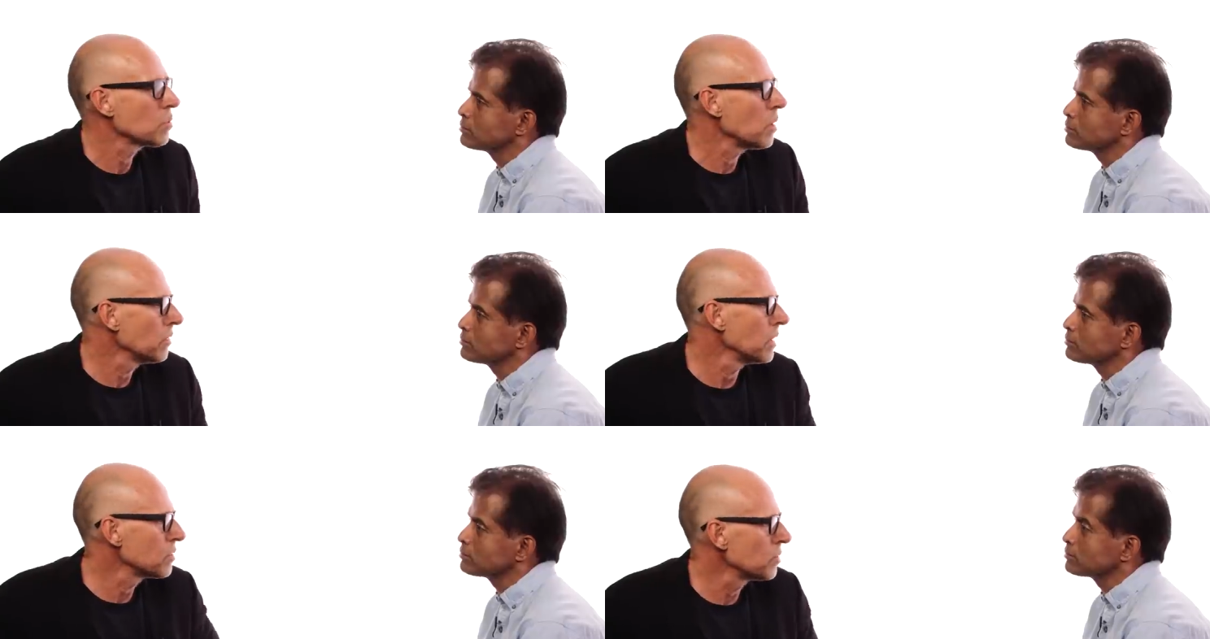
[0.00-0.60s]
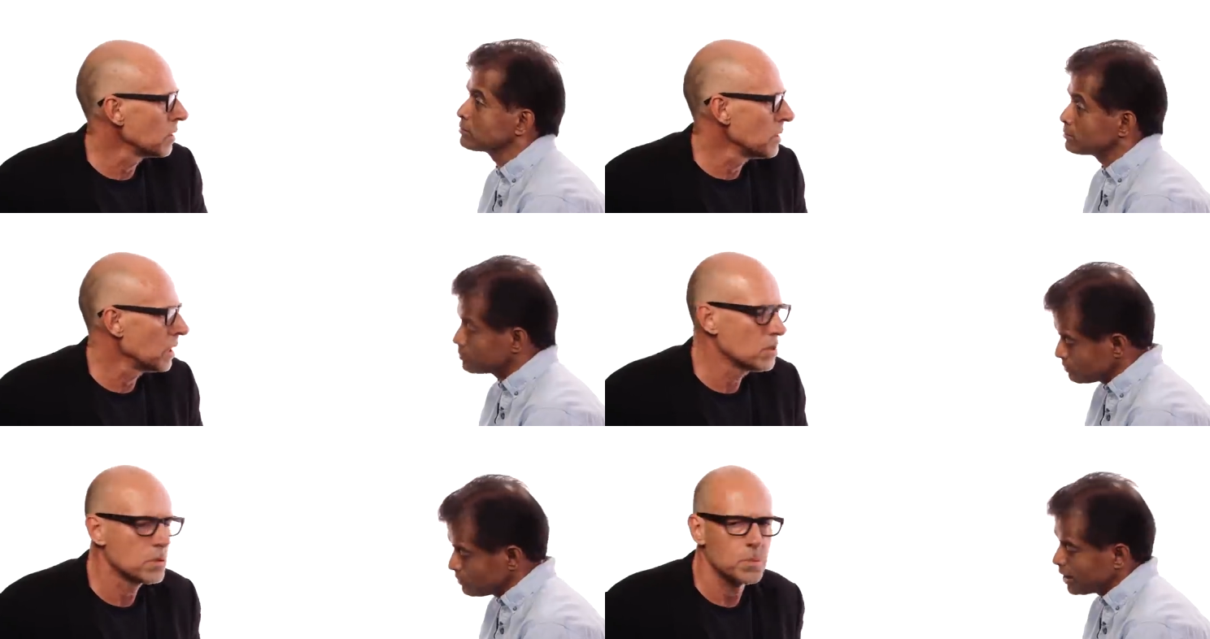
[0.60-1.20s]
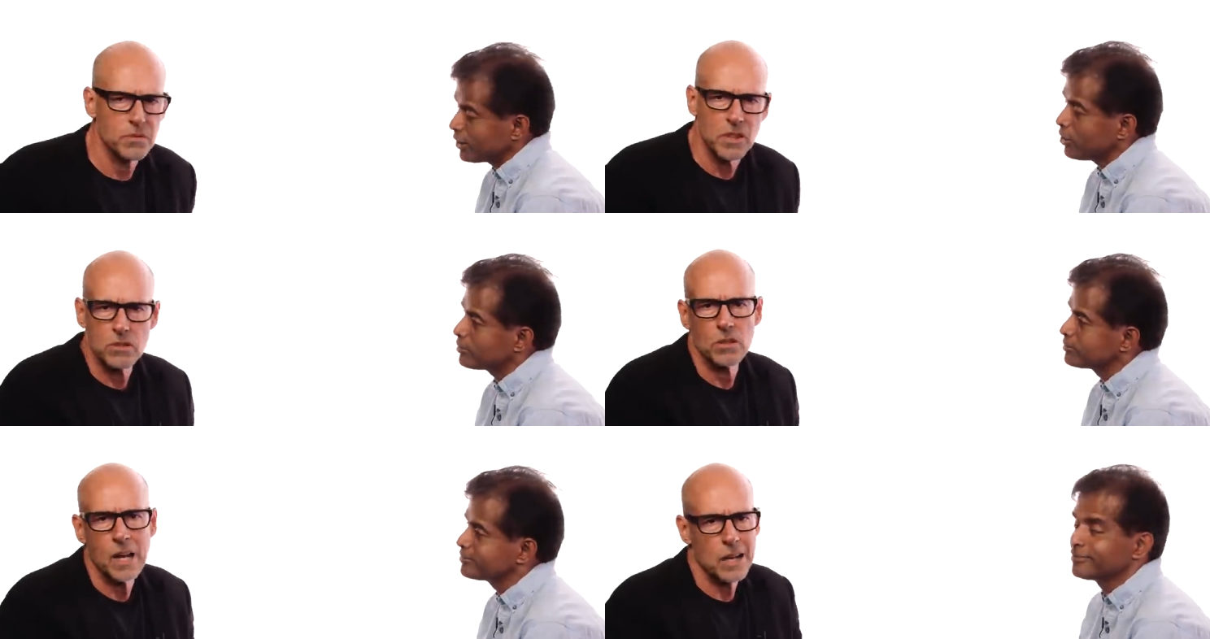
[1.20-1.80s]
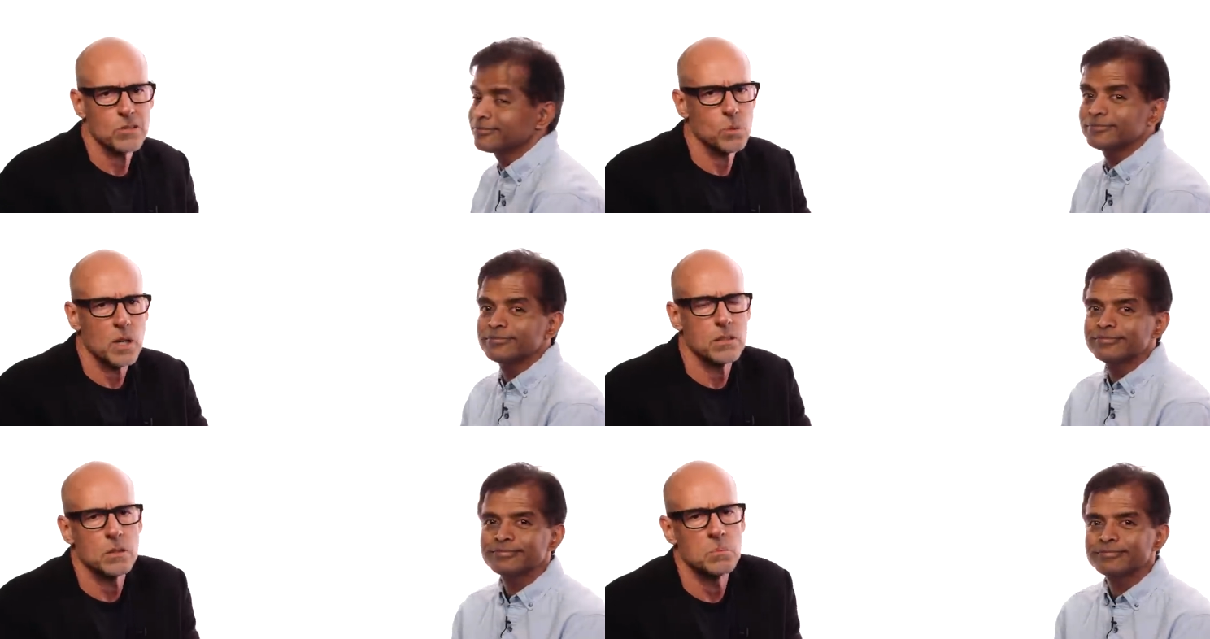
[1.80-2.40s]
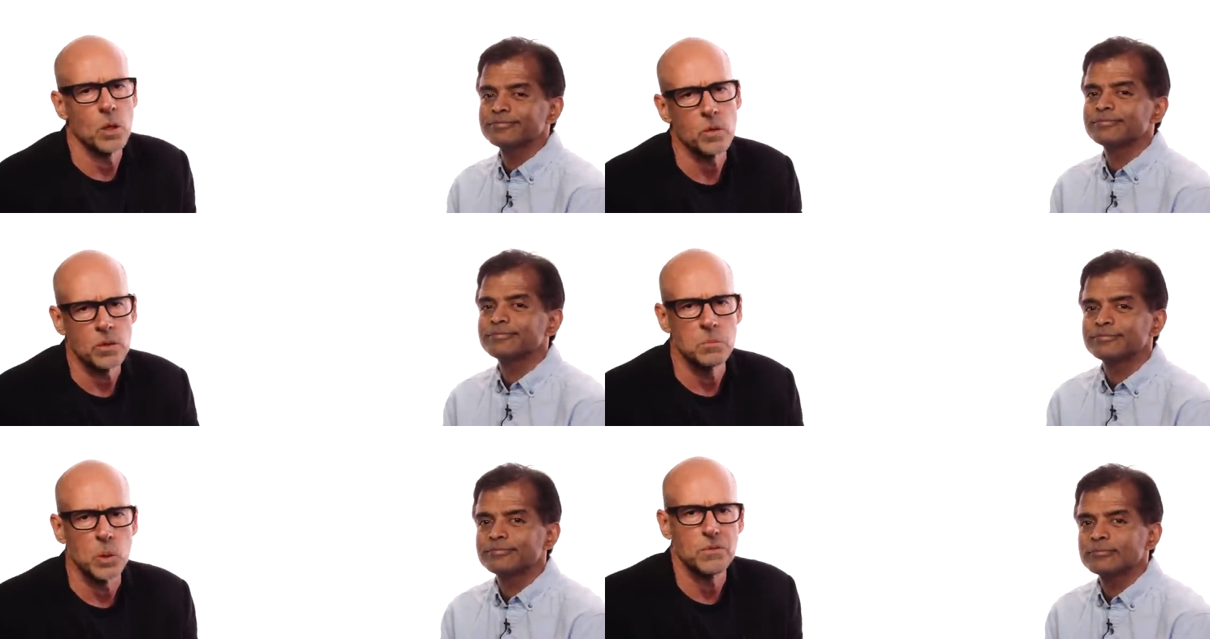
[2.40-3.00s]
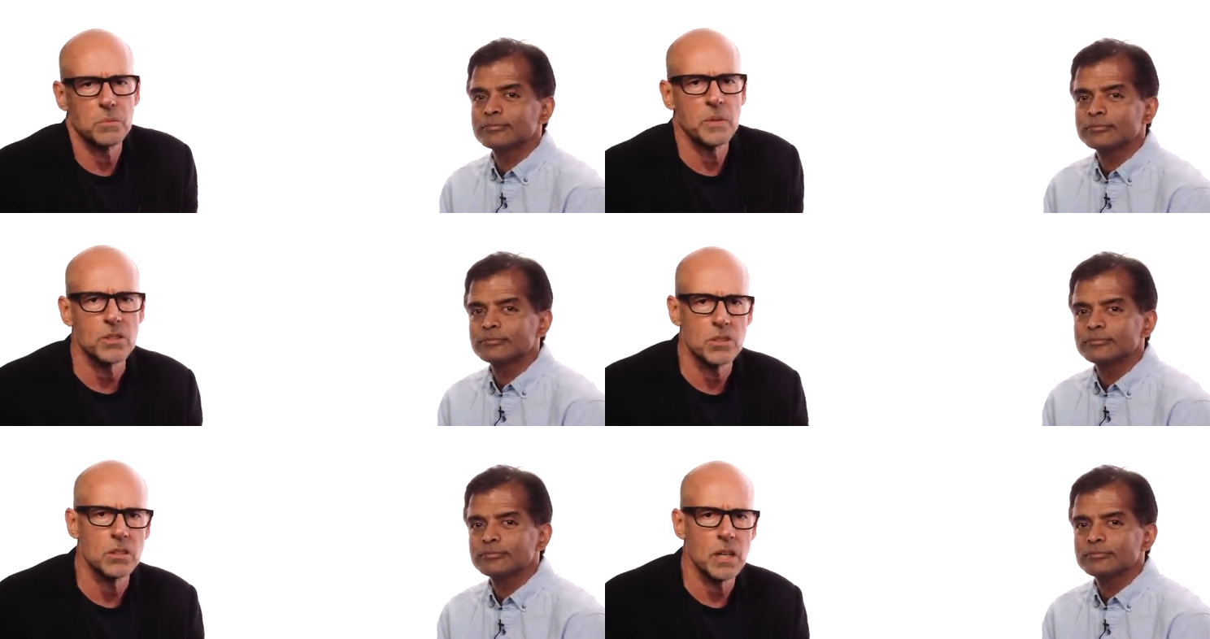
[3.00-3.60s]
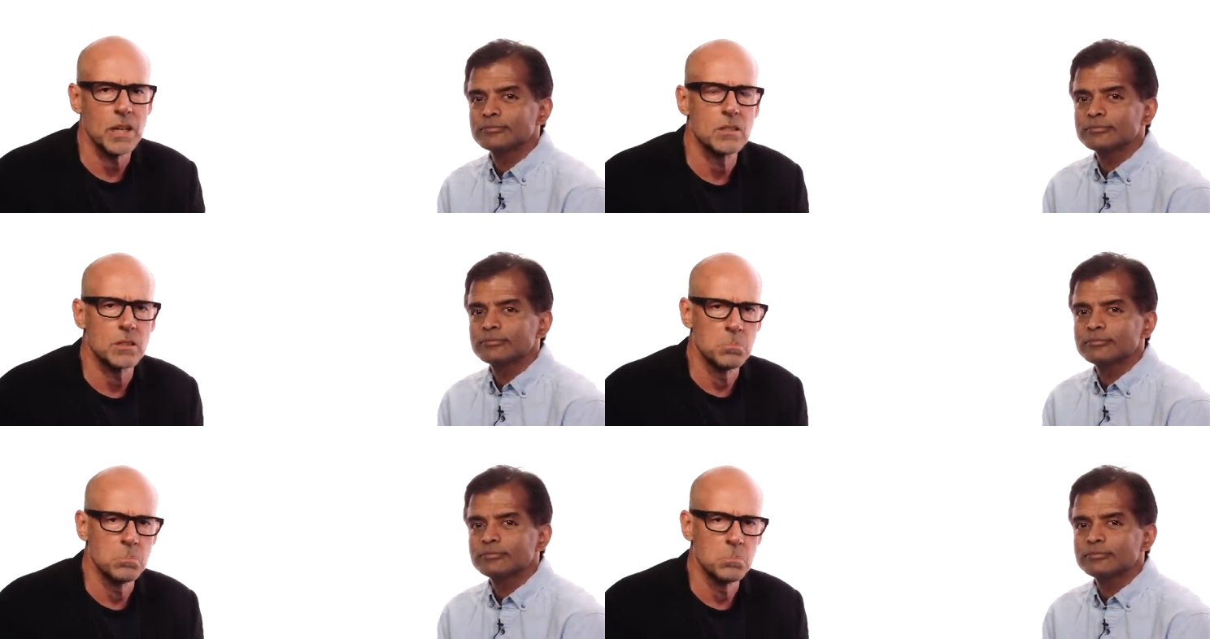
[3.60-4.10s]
Speaker 1: Aswath, thanks very much. Thank Professor you. Aswath Damodaran, more information at